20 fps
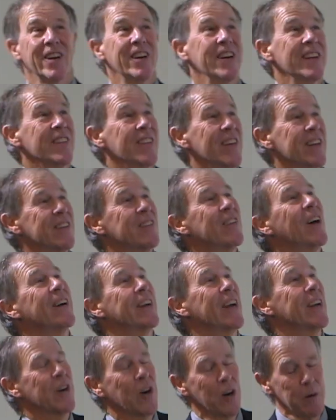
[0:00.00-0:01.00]
showing that,
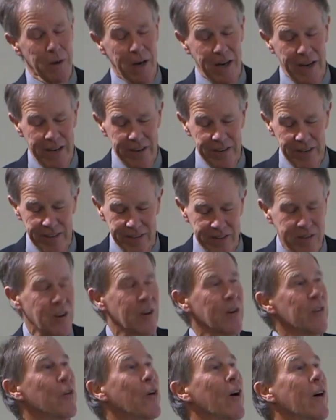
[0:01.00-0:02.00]
okay, carbohydrates
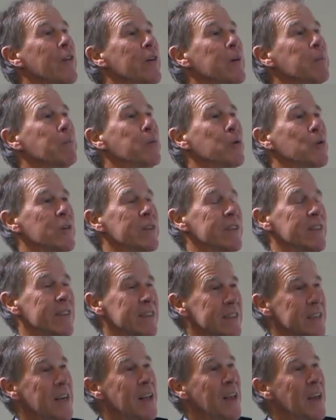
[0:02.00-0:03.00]
are rather
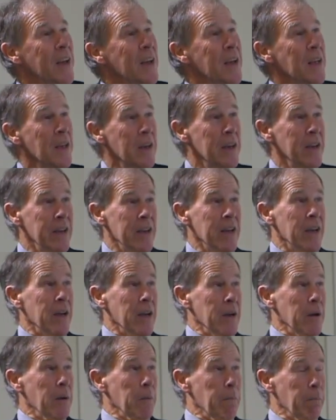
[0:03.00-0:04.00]
important.
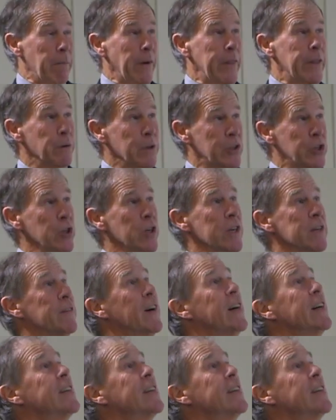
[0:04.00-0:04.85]
But there were two of